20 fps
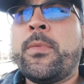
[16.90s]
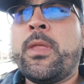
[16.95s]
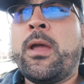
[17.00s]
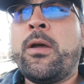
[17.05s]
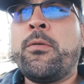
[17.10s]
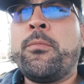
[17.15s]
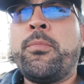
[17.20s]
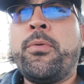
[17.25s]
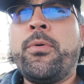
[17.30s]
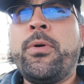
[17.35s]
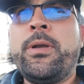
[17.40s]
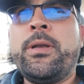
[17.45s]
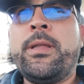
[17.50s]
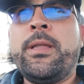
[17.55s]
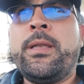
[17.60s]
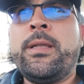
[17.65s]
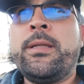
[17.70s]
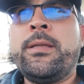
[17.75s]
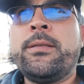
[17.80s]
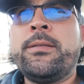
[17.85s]
how important
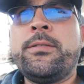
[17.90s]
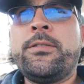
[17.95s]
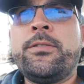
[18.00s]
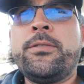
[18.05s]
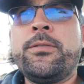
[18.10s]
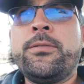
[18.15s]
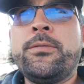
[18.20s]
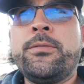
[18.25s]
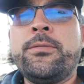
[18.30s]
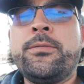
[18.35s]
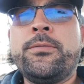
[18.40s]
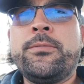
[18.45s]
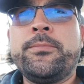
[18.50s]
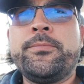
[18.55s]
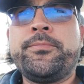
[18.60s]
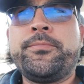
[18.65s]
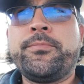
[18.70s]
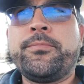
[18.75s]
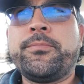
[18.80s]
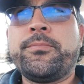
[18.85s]
it is
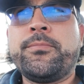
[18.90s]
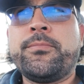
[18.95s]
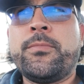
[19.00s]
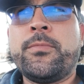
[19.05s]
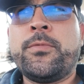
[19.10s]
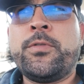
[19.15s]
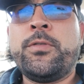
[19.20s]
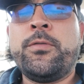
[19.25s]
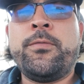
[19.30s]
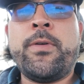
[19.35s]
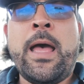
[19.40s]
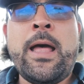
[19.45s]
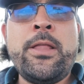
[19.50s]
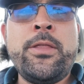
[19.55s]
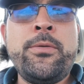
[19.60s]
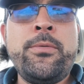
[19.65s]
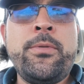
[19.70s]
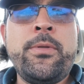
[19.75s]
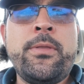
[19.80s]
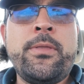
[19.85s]
to
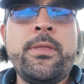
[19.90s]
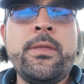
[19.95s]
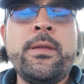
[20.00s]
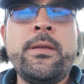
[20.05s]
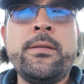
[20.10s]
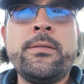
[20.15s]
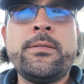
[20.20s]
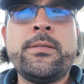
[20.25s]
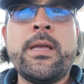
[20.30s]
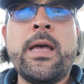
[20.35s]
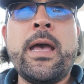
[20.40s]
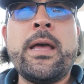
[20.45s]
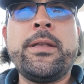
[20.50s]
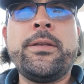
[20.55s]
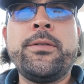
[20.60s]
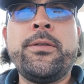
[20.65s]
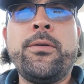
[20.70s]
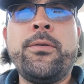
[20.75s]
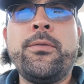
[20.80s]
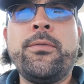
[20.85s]
value the things that
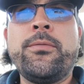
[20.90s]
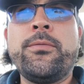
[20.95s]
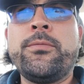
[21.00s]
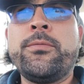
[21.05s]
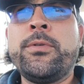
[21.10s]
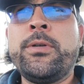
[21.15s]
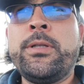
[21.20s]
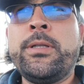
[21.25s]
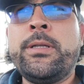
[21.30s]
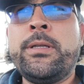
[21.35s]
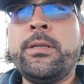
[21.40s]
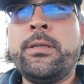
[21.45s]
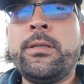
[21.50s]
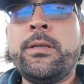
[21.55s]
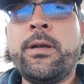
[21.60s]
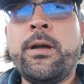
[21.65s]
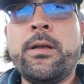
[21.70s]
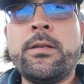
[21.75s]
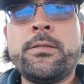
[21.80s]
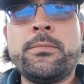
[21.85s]
don't really
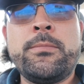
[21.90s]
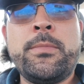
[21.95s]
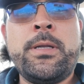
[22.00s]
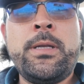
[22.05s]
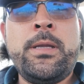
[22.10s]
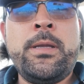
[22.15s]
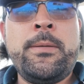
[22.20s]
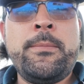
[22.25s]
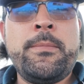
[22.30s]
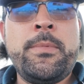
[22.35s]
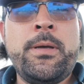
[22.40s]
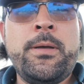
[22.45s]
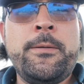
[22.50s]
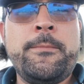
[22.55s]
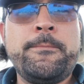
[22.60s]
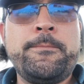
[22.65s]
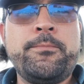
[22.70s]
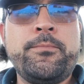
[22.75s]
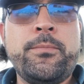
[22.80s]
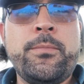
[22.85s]
cost money
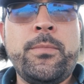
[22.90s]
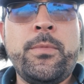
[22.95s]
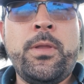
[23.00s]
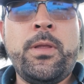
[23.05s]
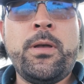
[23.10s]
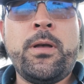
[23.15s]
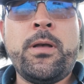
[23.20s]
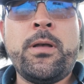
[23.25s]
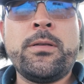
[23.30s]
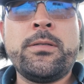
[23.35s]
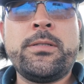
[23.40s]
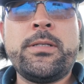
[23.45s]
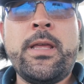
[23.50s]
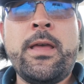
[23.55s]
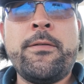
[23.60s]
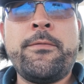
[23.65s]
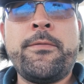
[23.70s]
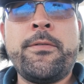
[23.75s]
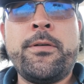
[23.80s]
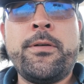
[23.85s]
but cost
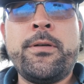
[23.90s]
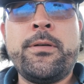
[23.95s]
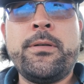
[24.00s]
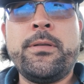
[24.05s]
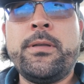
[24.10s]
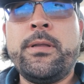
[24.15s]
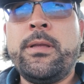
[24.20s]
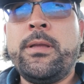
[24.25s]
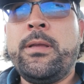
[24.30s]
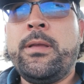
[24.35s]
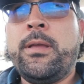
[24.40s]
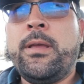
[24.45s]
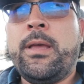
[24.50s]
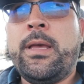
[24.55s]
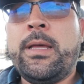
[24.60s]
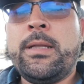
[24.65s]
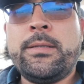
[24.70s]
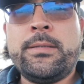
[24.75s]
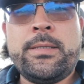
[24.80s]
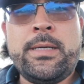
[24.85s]
effort
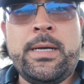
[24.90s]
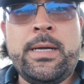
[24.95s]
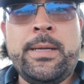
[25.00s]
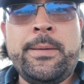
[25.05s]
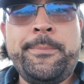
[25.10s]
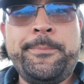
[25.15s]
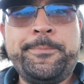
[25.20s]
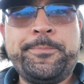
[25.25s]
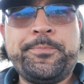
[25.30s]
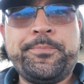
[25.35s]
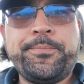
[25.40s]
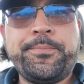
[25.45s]
and time,